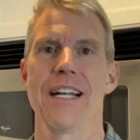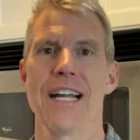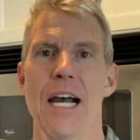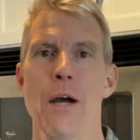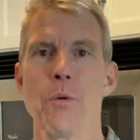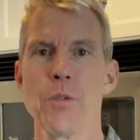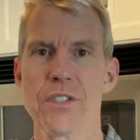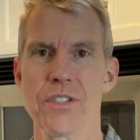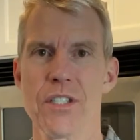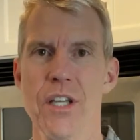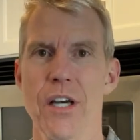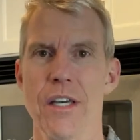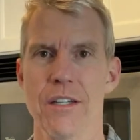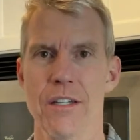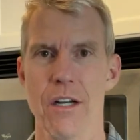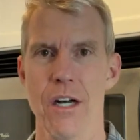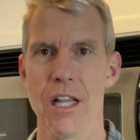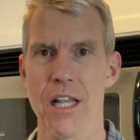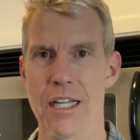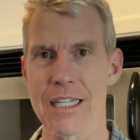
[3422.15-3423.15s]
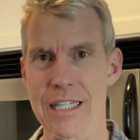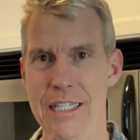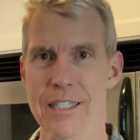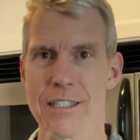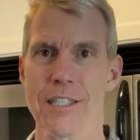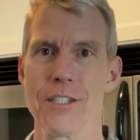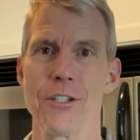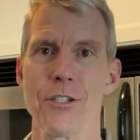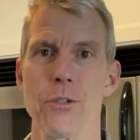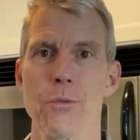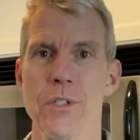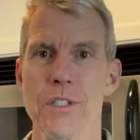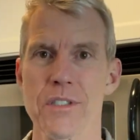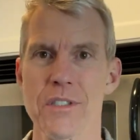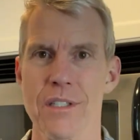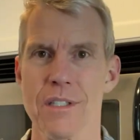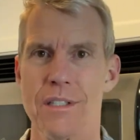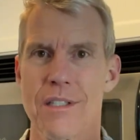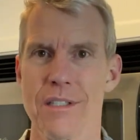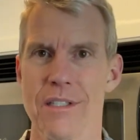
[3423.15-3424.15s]
I was done, and all I needed to do was
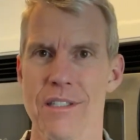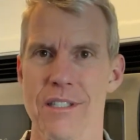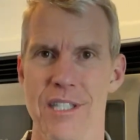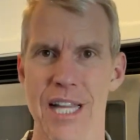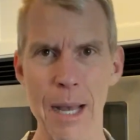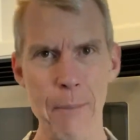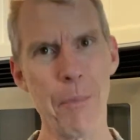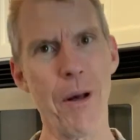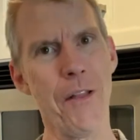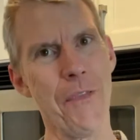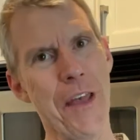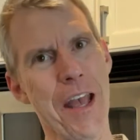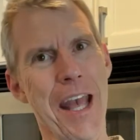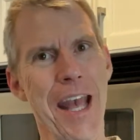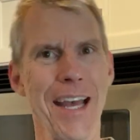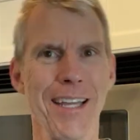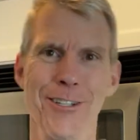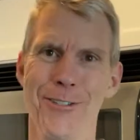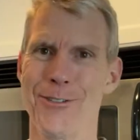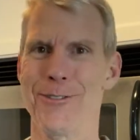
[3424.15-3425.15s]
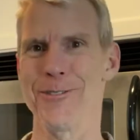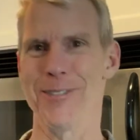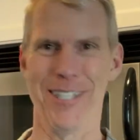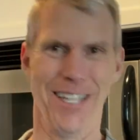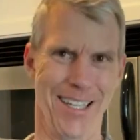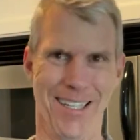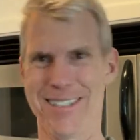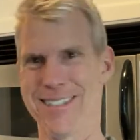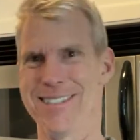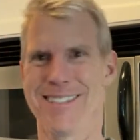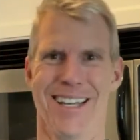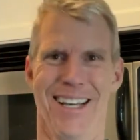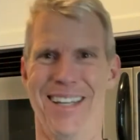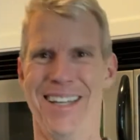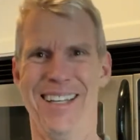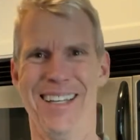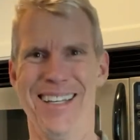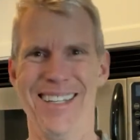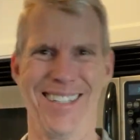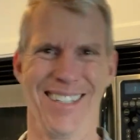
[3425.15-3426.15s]
slap on the handles and
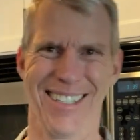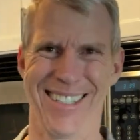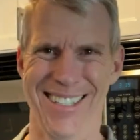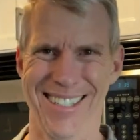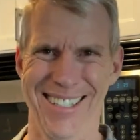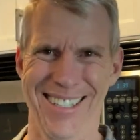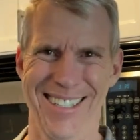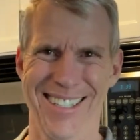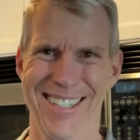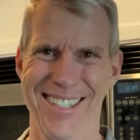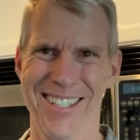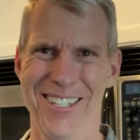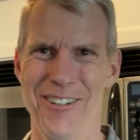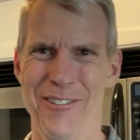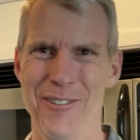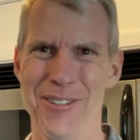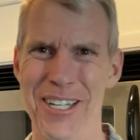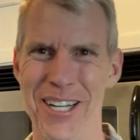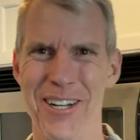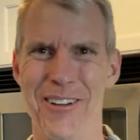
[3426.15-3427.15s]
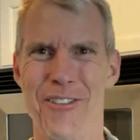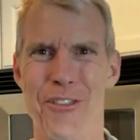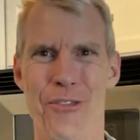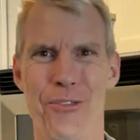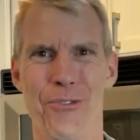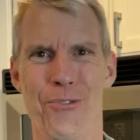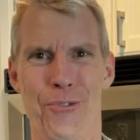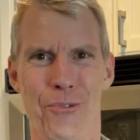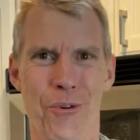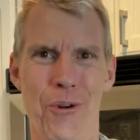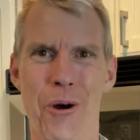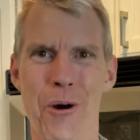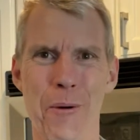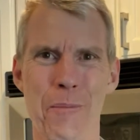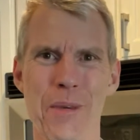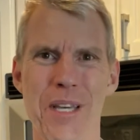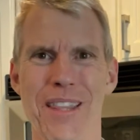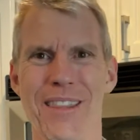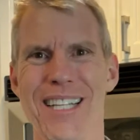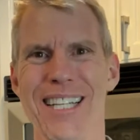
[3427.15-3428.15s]
throw
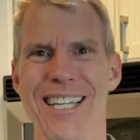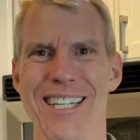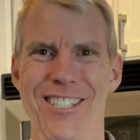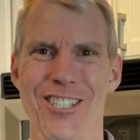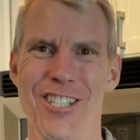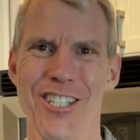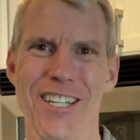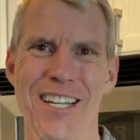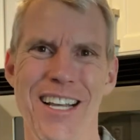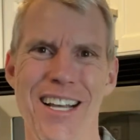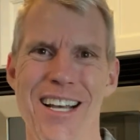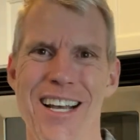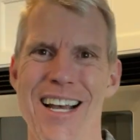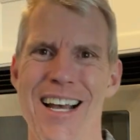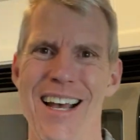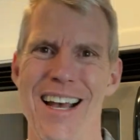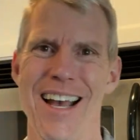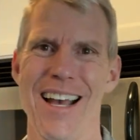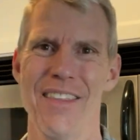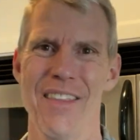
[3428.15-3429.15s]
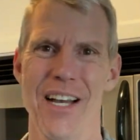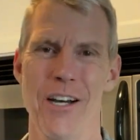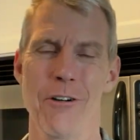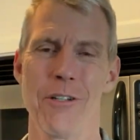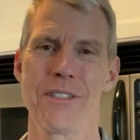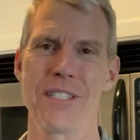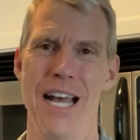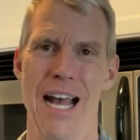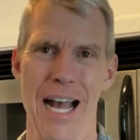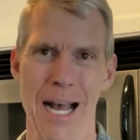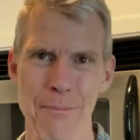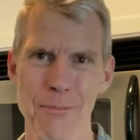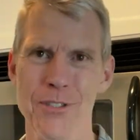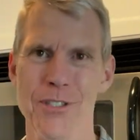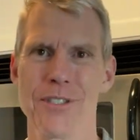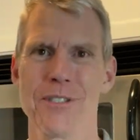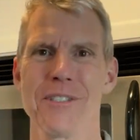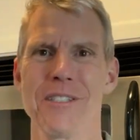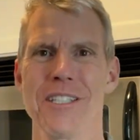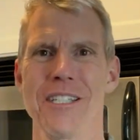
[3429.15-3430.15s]
them in the kitchen. And that was
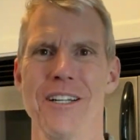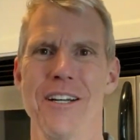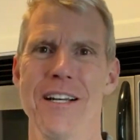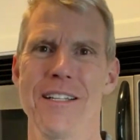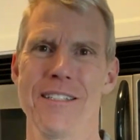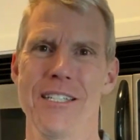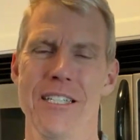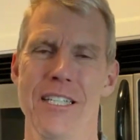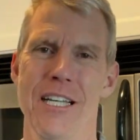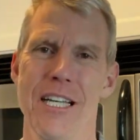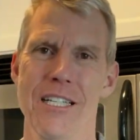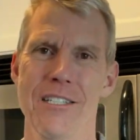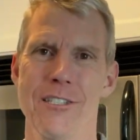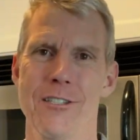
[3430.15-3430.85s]
absolutely not the case.